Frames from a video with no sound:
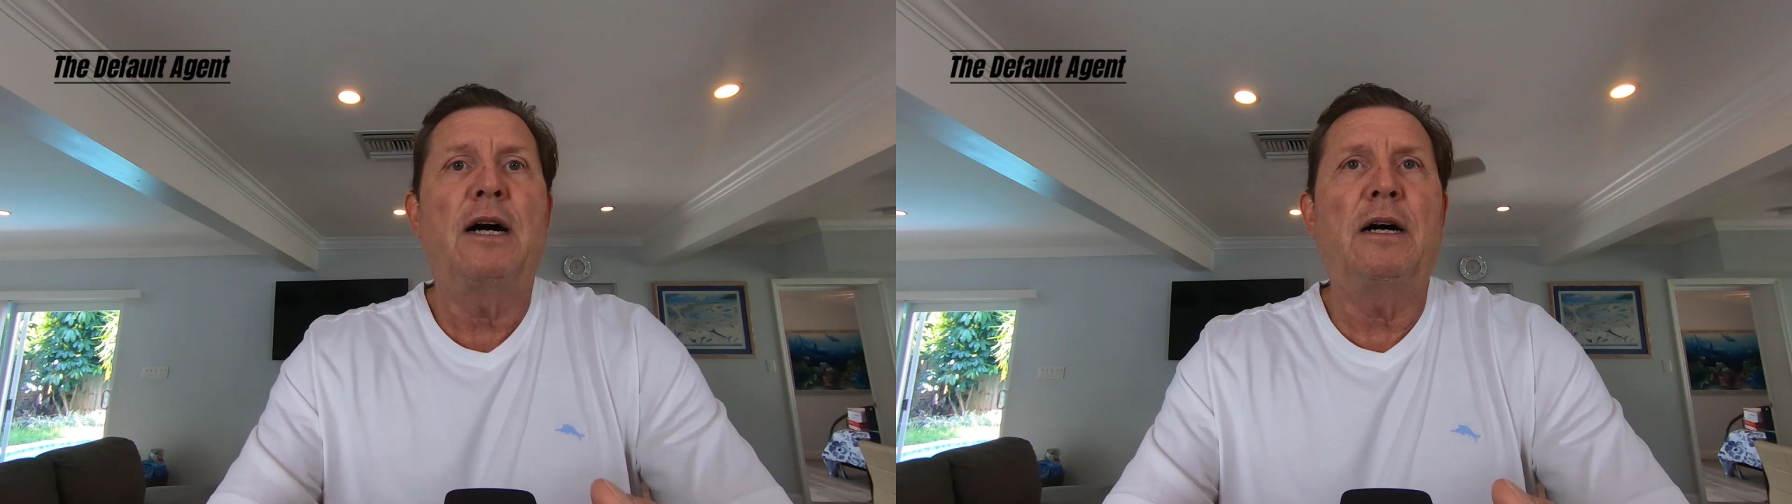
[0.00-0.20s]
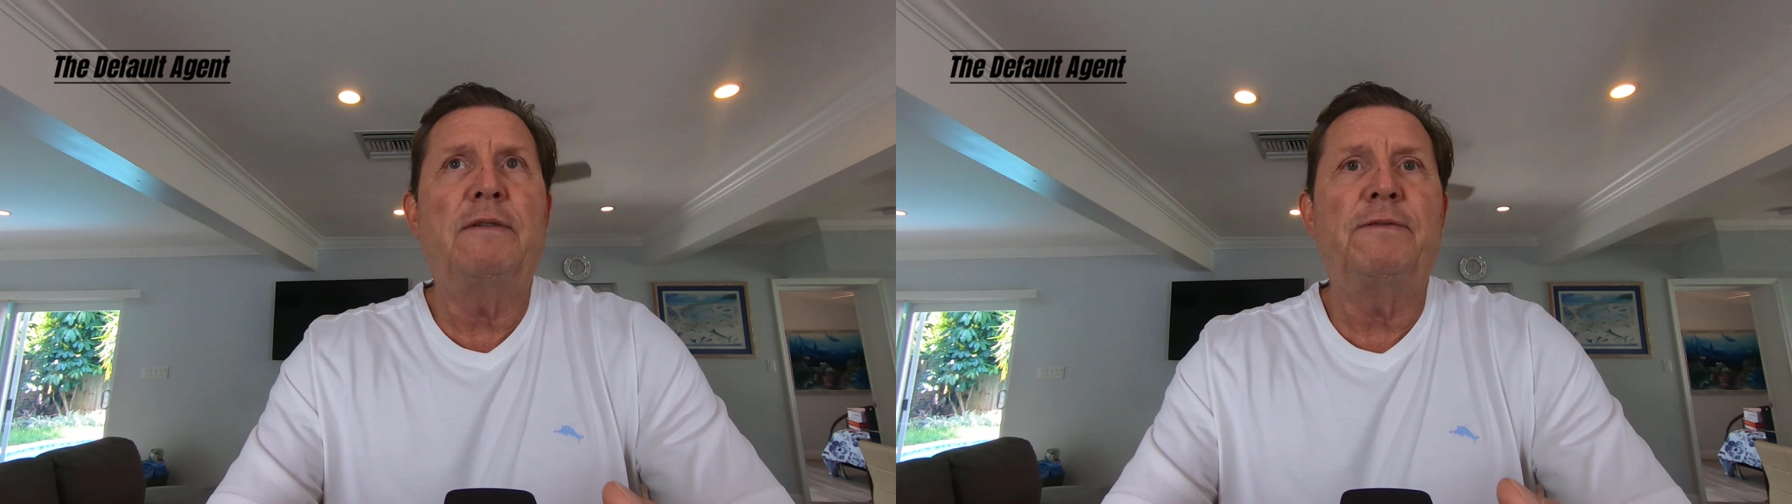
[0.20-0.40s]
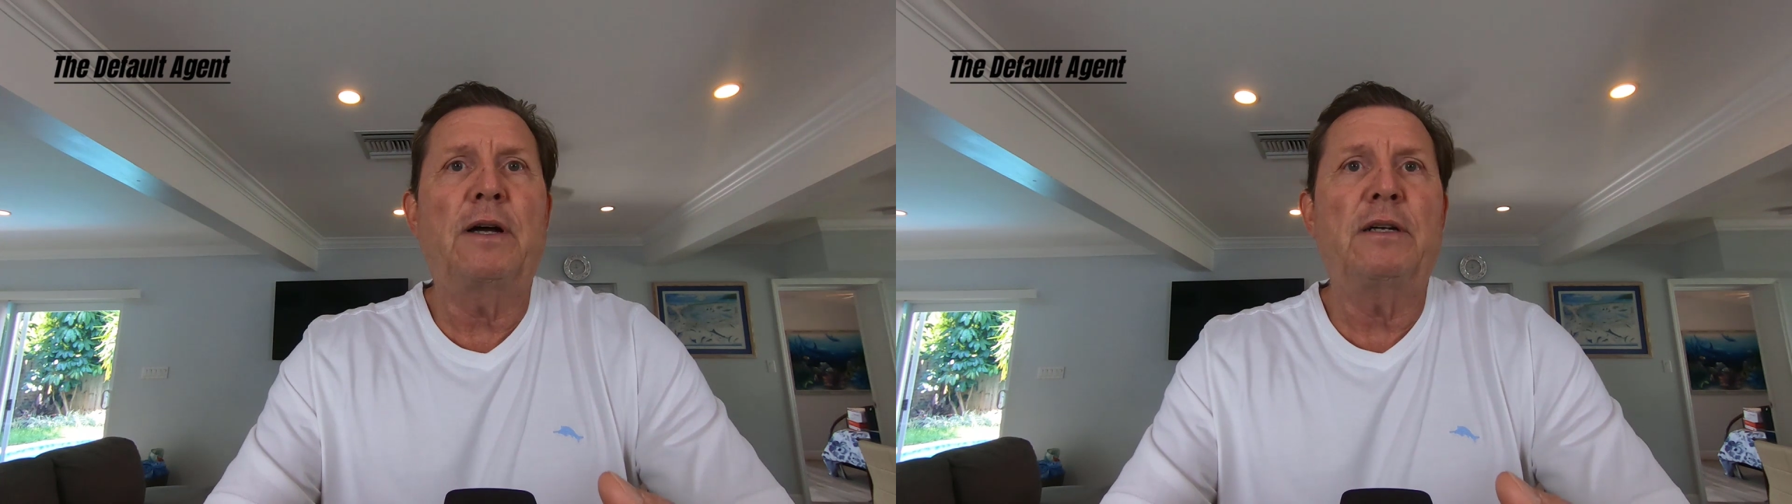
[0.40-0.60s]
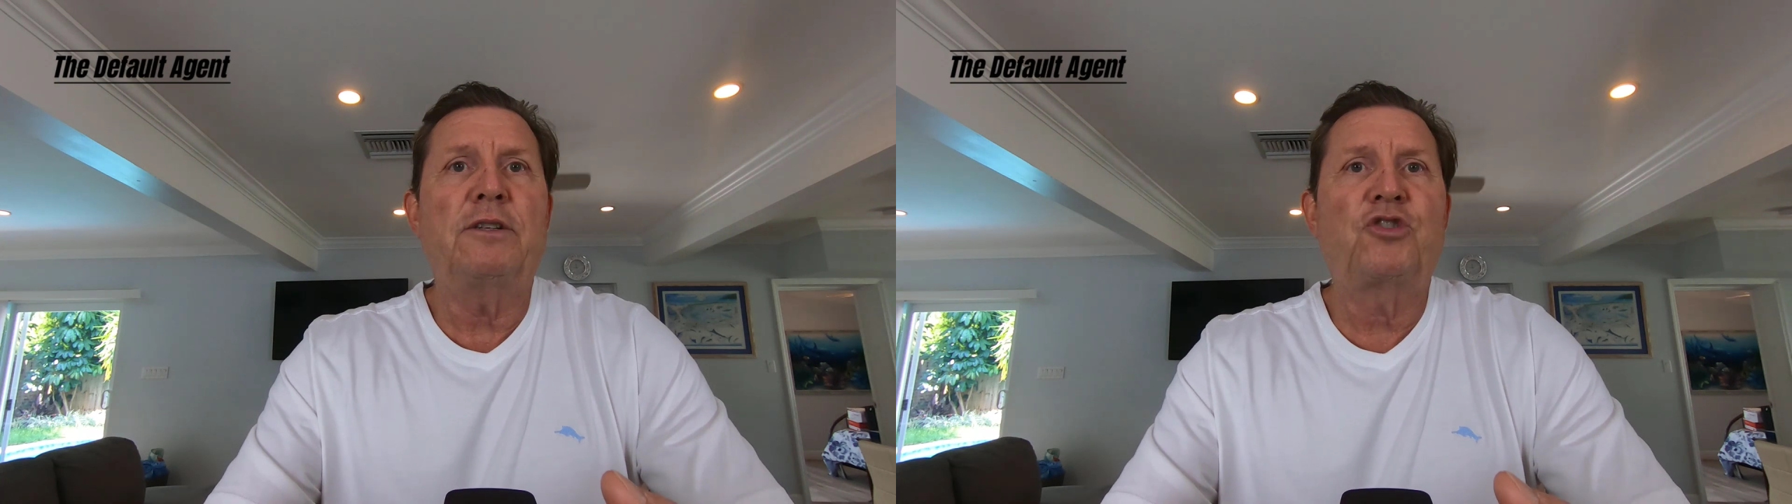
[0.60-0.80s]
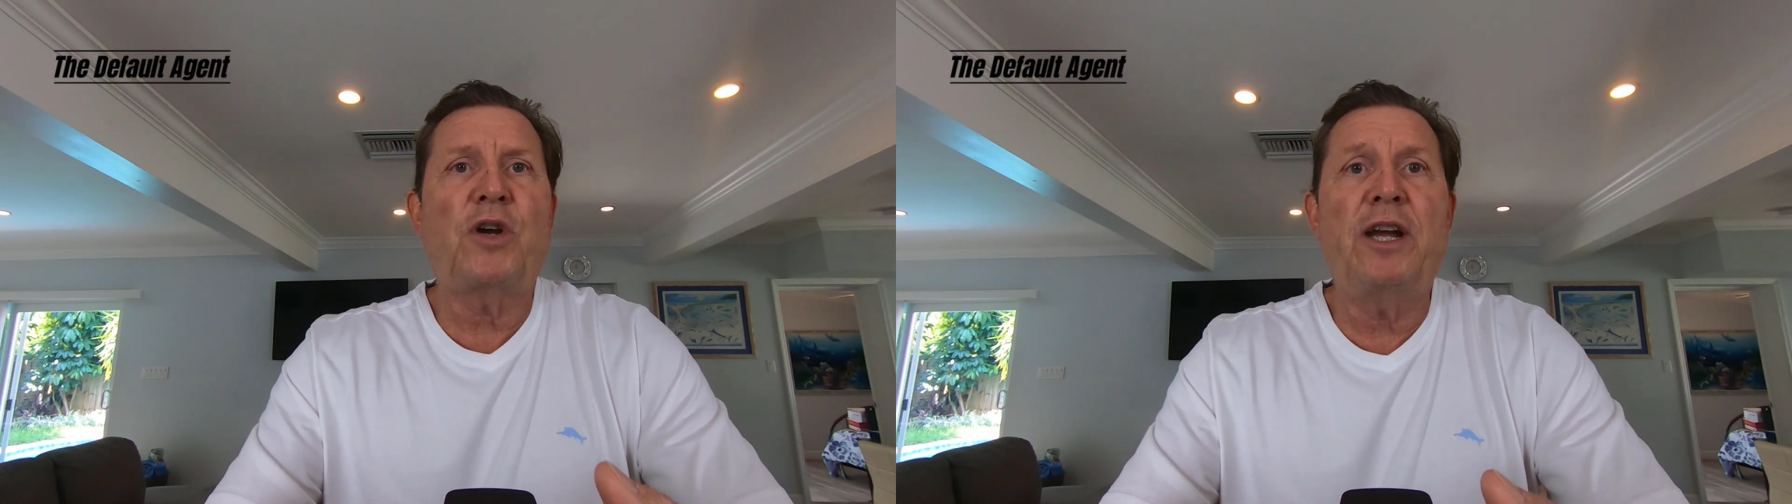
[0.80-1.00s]
of
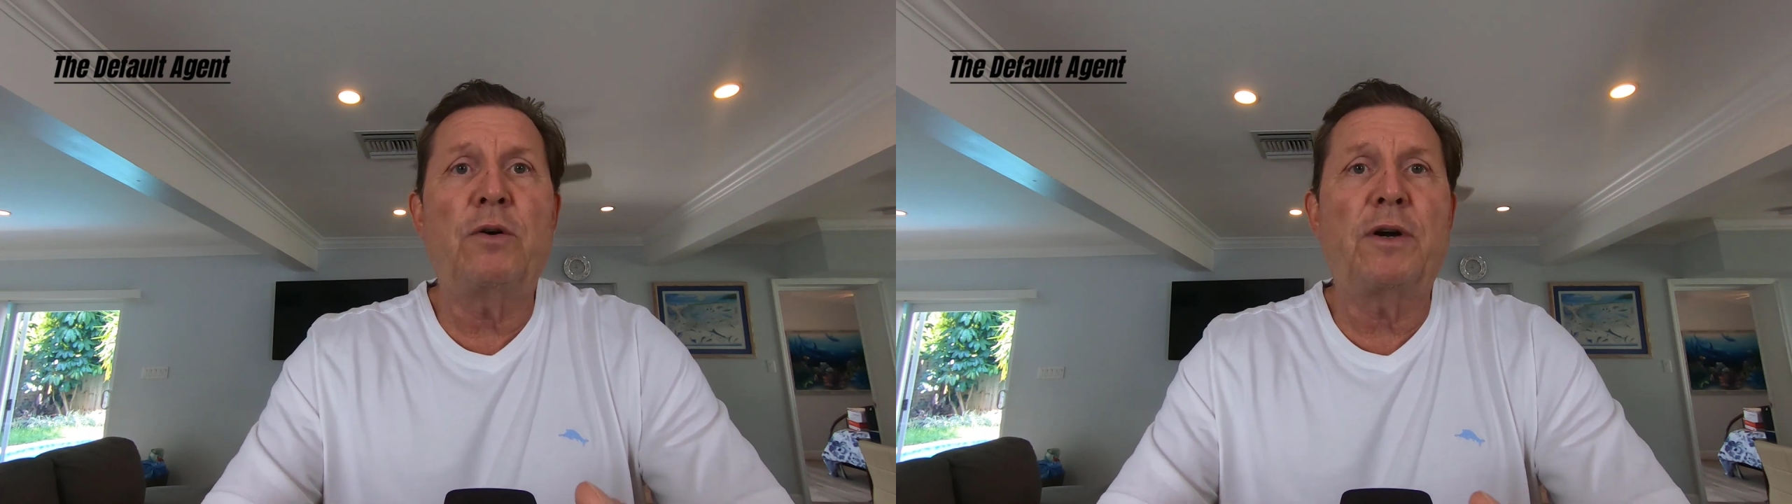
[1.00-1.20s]
trade